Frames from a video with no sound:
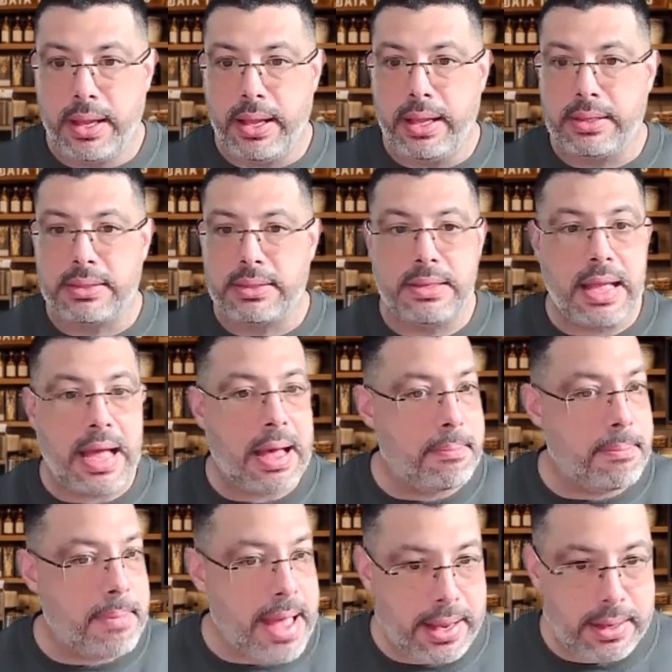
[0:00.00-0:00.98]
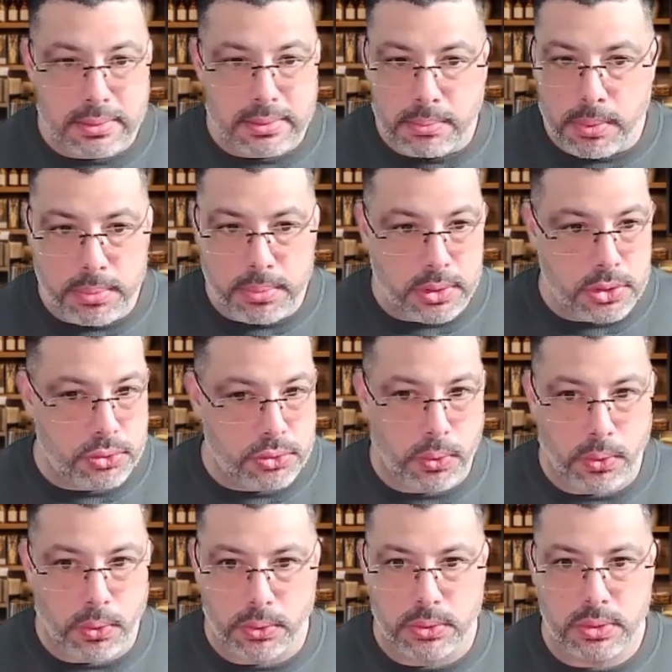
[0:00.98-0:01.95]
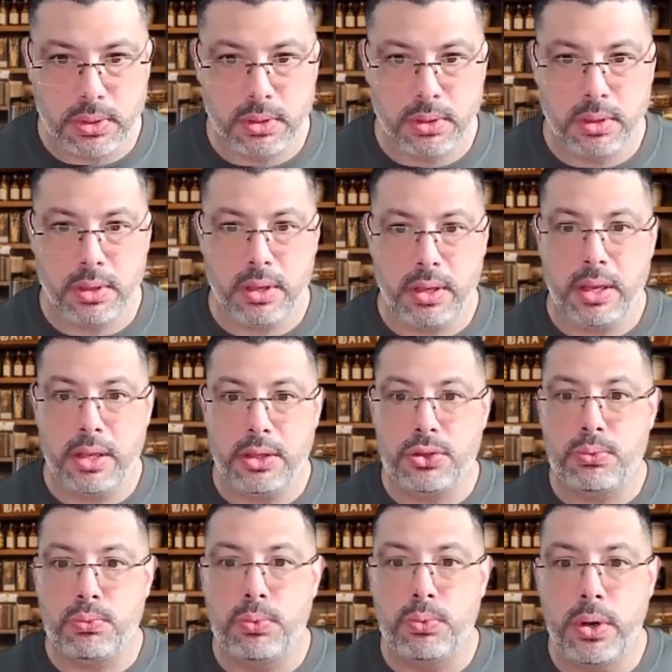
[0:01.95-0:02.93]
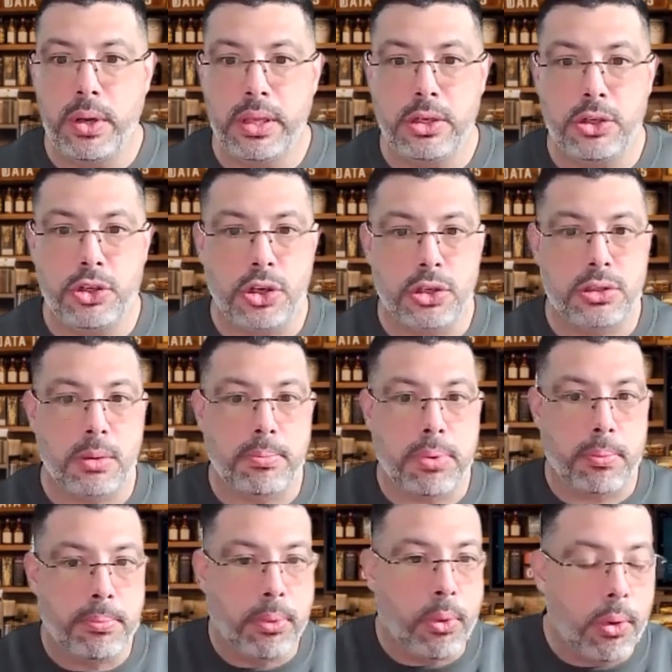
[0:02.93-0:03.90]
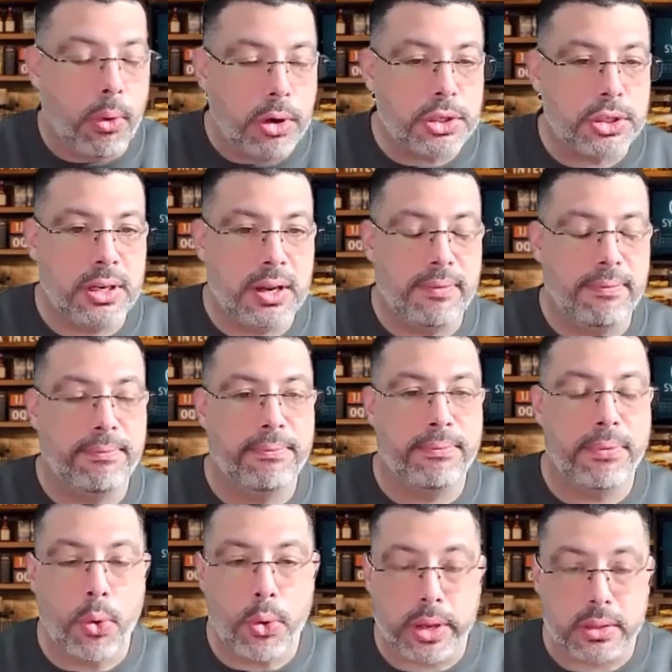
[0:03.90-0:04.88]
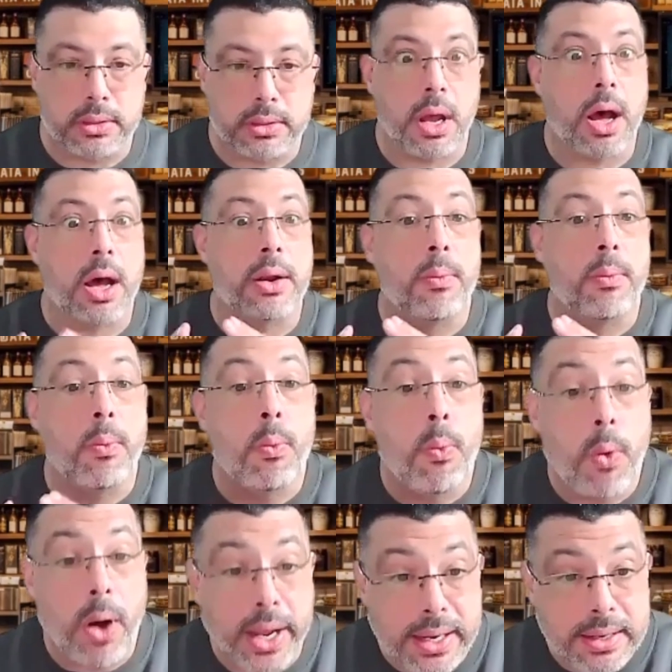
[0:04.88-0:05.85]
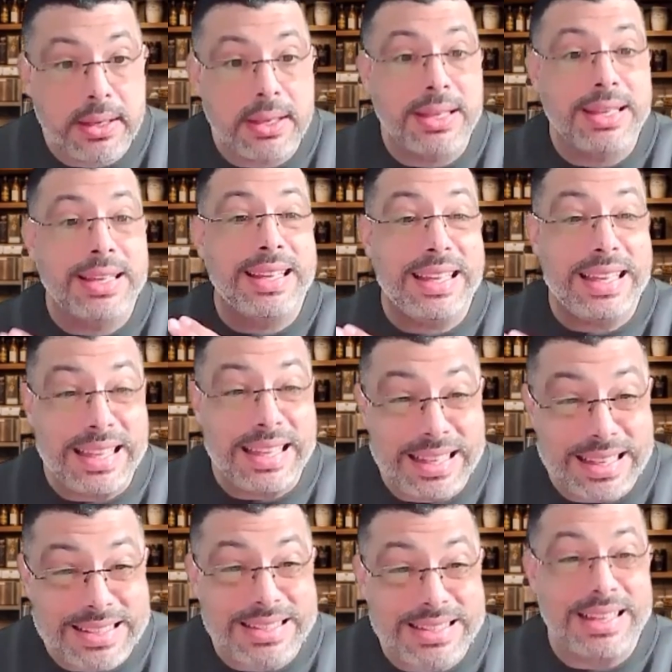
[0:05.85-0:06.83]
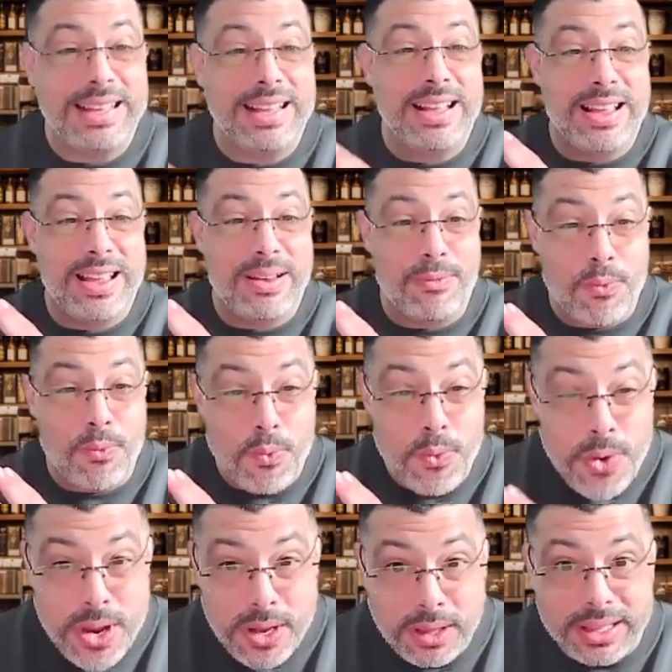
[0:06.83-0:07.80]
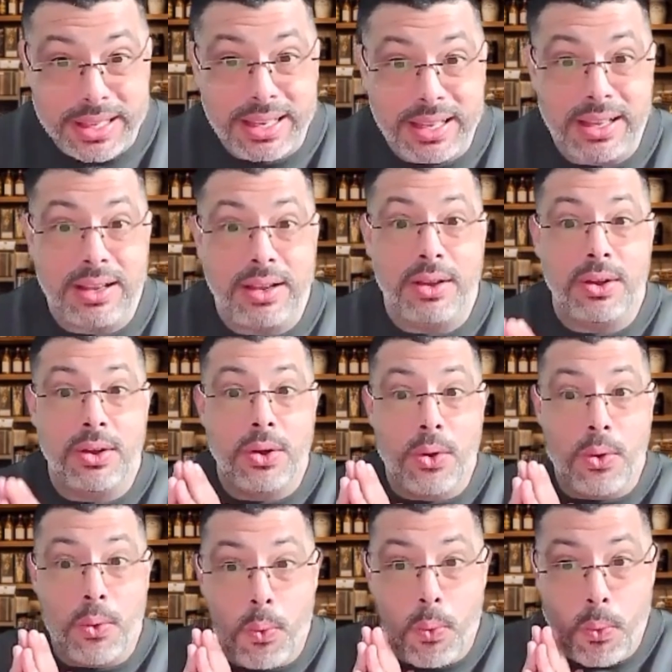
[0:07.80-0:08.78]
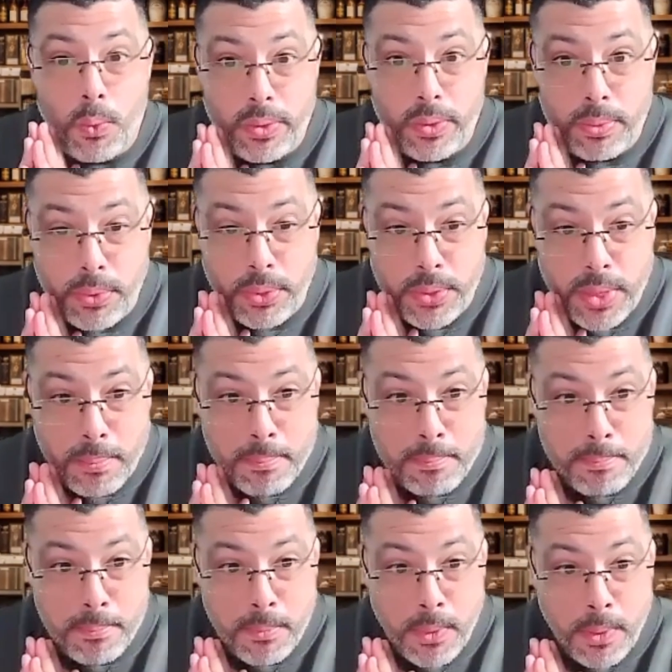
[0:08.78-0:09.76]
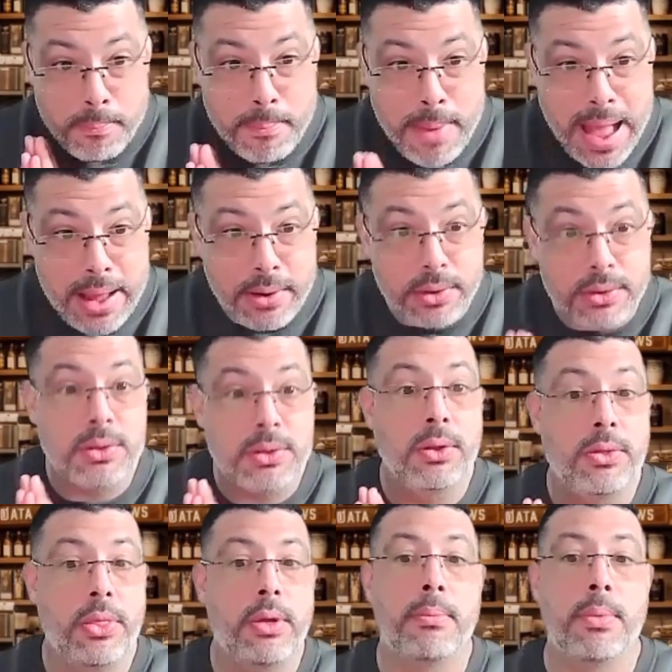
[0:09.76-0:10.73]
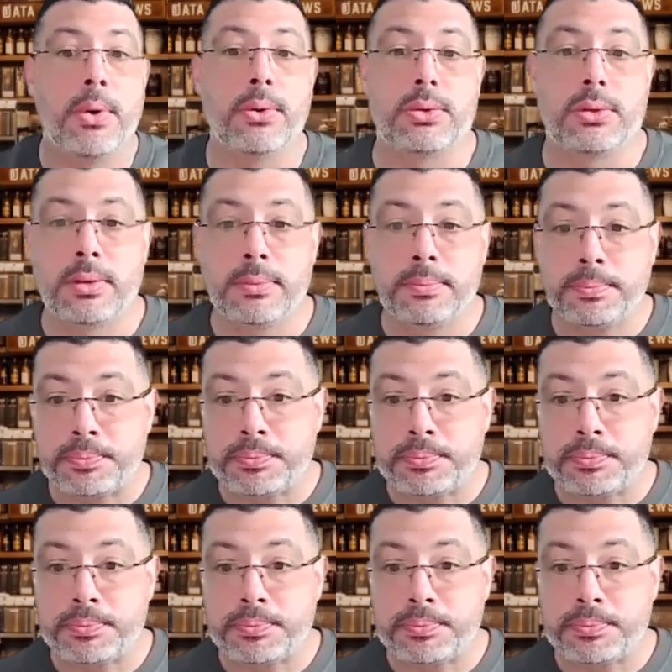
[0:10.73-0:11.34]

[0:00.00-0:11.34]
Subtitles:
It's not maximum controls. It's really just a proportionate focus on what is really what matters the most.